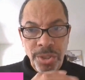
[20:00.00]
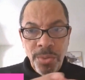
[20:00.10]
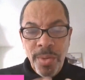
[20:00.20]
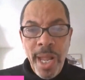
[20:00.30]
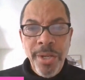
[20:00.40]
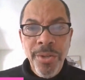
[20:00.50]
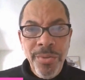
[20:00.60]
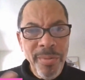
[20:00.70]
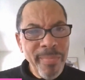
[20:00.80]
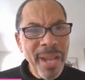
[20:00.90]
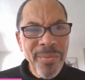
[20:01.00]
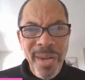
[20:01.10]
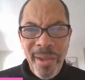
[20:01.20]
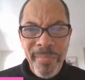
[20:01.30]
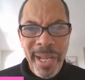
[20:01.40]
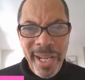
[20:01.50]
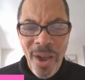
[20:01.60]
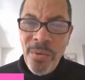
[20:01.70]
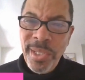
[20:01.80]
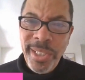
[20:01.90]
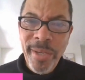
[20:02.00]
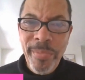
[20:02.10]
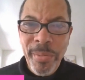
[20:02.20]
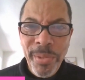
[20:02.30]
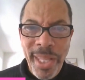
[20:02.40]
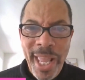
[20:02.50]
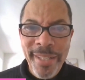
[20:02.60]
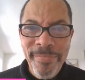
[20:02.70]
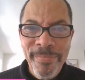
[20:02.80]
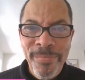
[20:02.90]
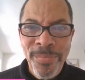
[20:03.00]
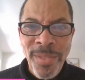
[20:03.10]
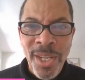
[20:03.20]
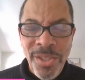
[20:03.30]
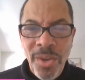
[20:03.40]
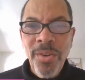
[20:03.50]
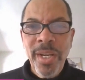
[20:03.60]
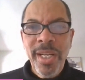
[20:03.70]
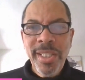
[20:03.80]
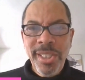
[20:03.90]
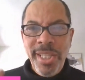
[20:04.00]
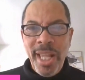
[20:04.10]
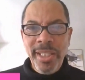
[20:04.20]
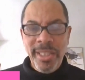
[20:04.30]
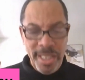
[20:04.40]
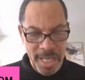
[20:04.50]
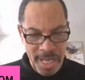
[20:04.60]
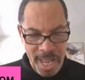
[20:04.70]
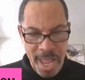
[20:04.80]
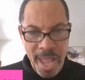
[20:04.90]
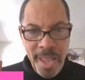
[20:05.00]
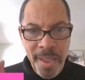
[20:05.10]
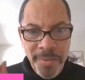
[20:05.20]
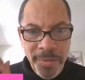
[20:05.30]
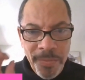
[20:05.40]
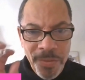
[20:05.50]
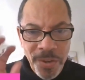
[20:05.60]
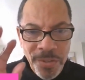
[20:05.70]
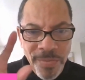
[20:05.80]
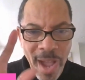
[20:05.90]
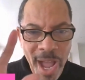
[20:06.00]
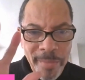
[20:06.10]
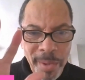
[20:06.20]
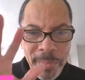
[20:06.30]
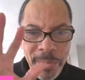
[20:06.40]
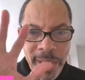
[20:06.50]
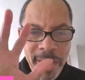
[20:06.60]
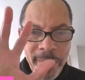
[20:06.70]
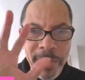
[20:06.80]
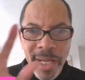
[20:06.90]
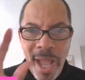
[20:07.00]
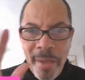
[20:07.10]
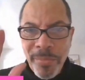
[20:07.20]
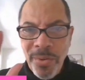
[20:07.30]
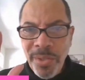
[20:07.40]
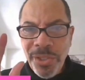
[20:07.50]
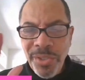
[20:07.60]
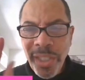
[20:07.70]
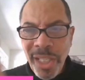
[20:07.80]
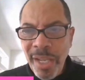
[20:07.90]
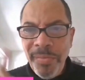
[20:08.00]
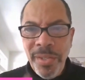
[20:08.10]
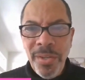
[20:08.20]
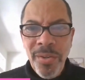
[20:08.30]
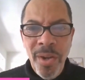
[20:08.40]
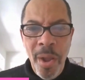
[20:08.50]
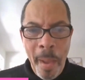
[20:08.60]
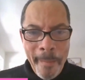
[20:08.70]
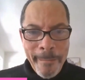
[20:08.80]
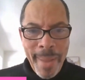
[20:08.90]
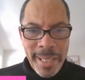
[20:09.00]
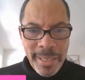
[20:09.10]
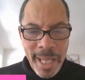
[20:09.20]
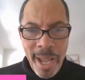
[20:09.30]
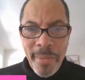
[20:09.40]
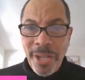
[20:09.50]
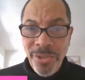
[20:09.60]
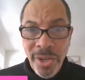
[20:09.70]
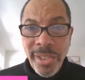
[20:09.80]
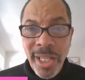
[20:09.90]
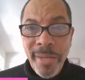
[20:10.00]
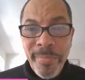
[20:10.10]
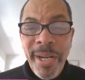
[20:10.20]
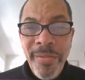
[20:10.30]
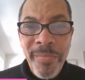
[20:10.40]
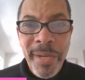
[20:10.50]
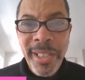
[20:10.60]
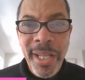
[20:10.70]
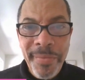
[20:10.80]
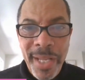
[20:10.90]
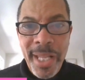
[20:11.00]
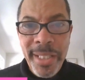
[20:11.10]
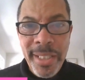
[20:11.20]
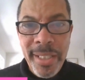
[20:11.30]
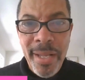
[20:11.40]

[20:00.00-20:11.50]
Do what I do, you make what I make. I always tell people that. So here's the challenge the first five people that come in, I'm going to give you my time. I charge a lot of money for my time, guys.